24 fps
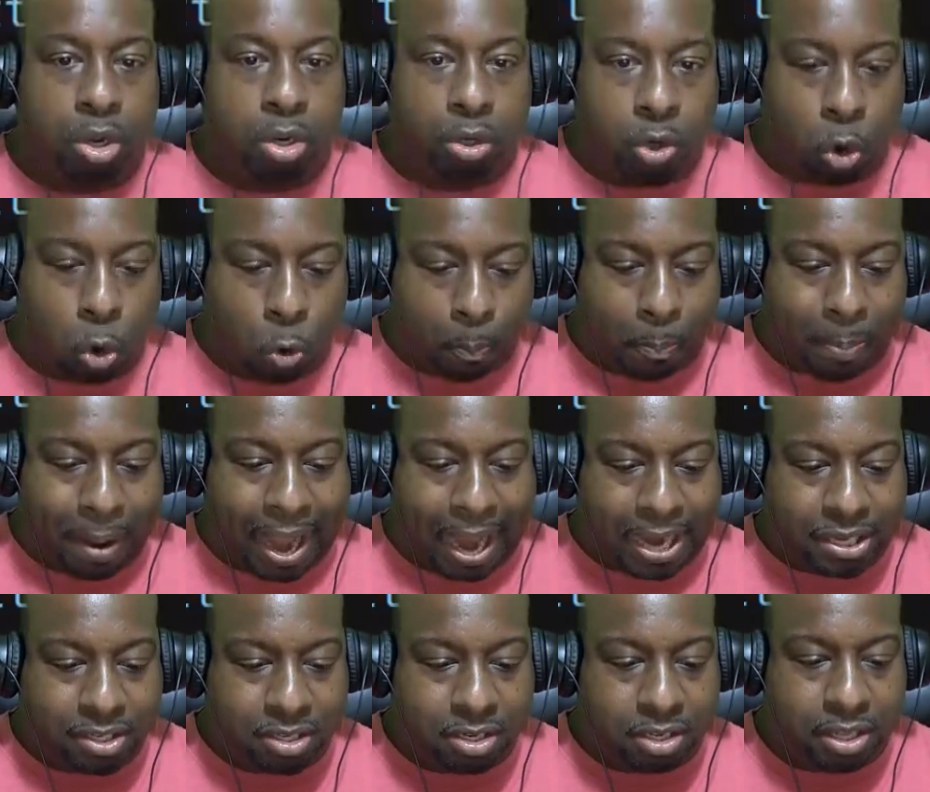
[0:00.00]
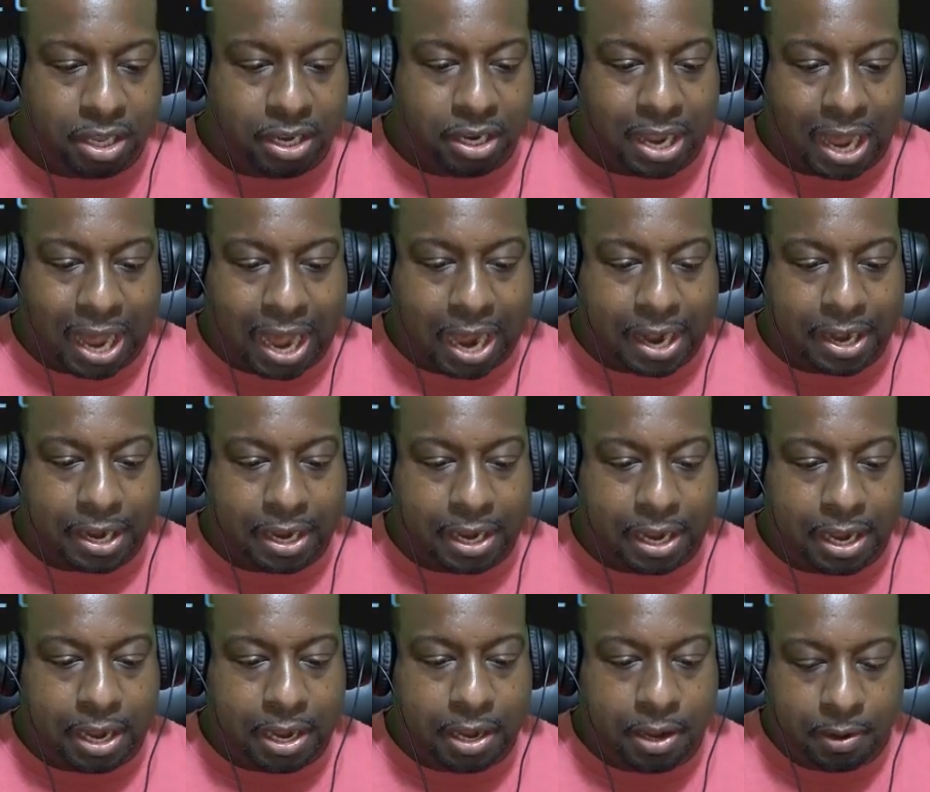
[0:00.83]
go back to the
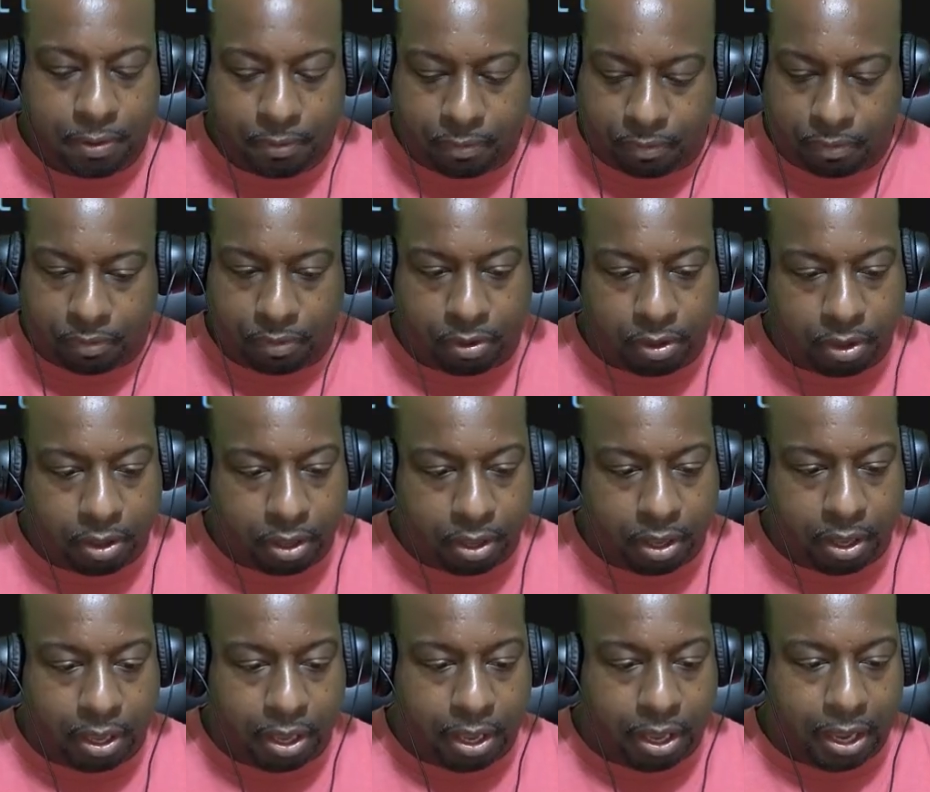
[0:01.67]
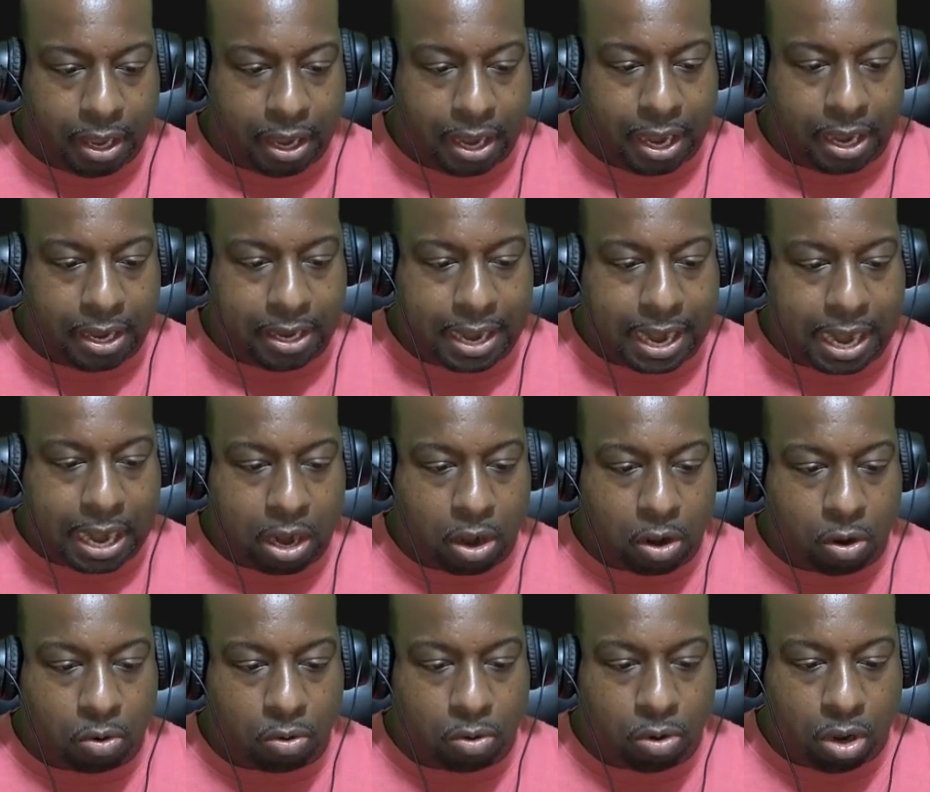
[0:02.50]
IDE, and
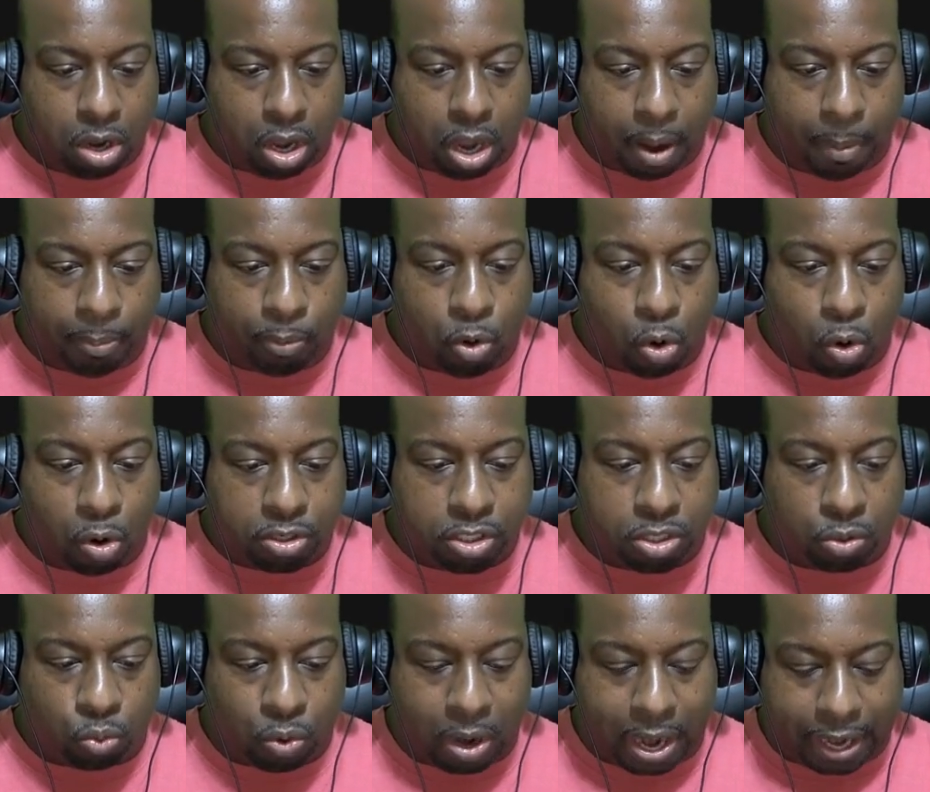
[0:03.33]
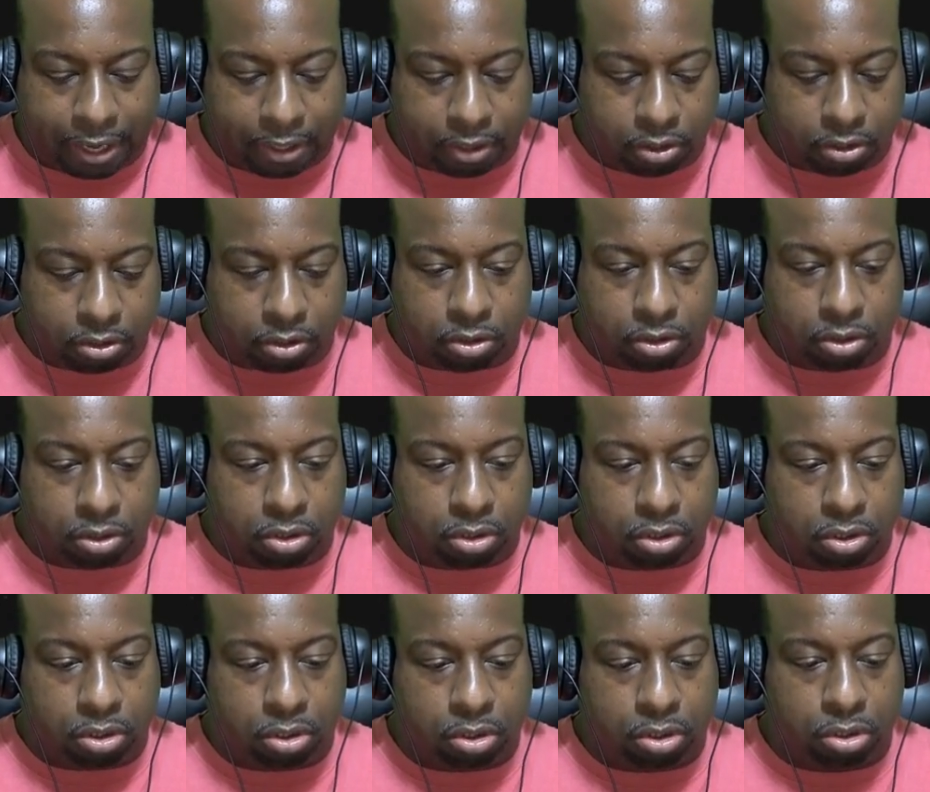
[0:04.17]
now I'm going to write
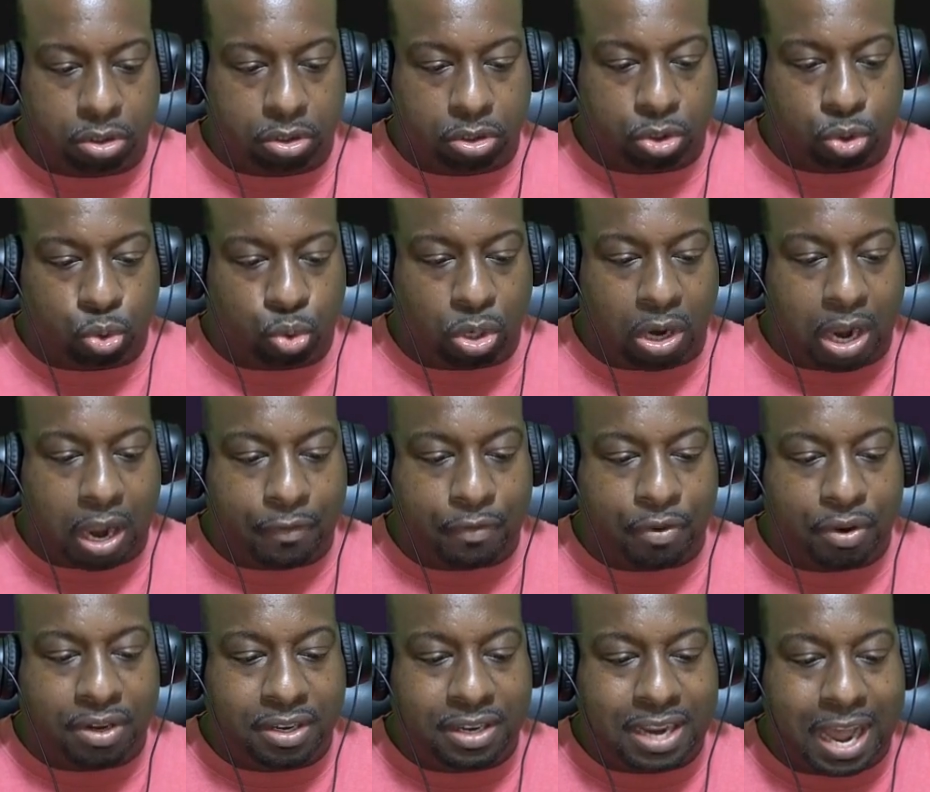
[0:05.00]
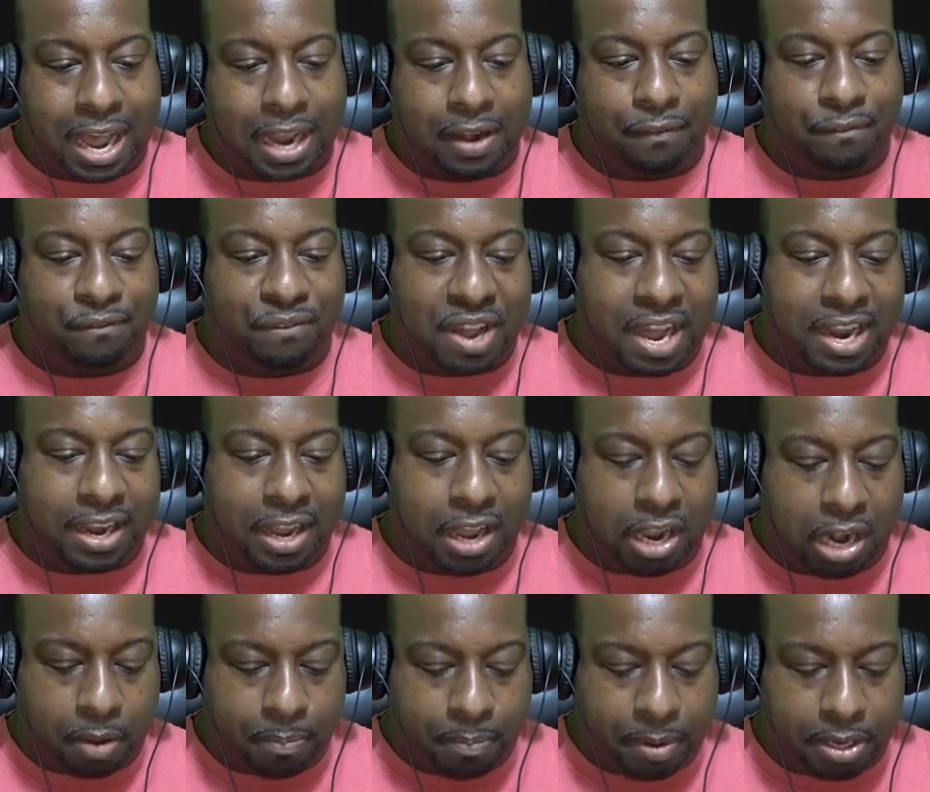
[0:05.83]

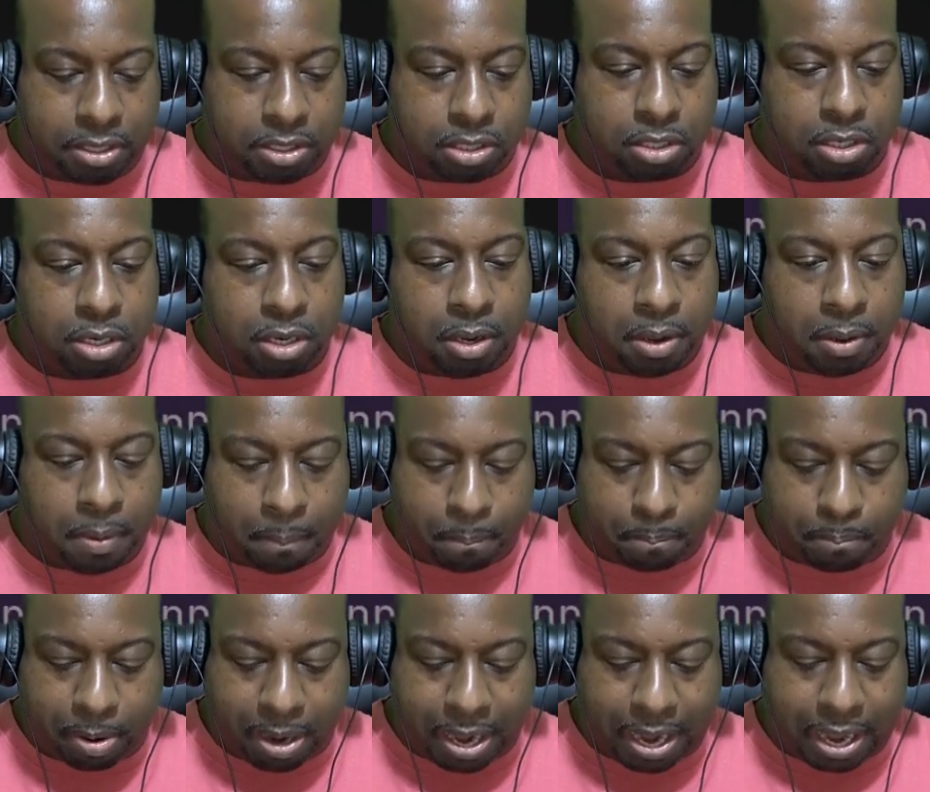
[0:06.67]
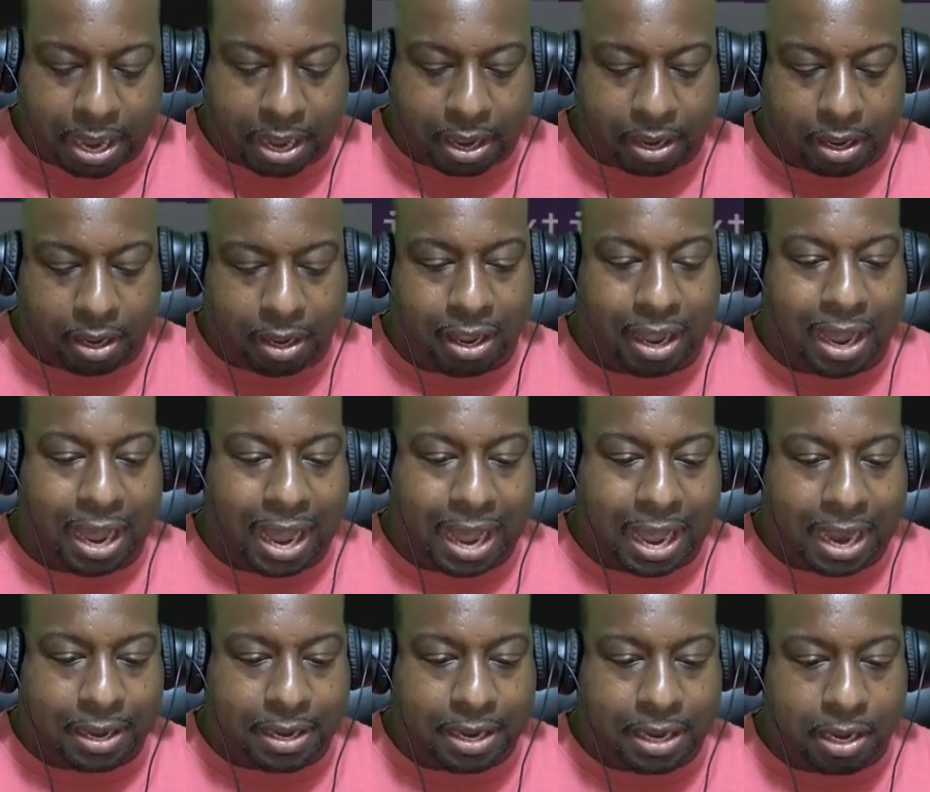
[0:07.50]
driver.findElements by
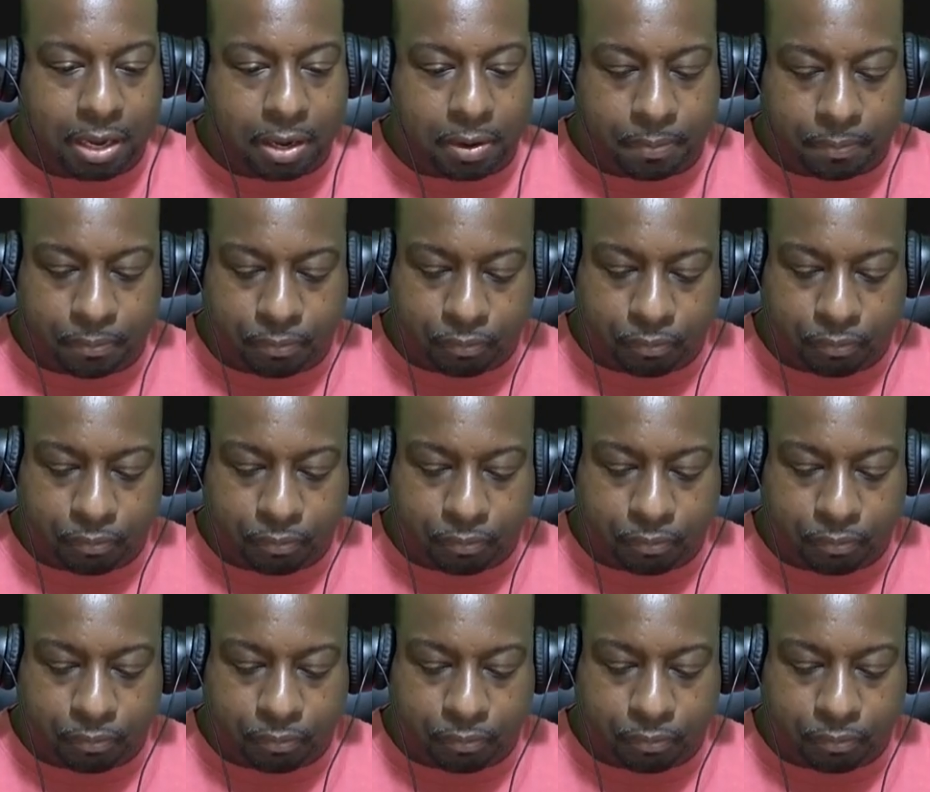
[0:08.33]
ID.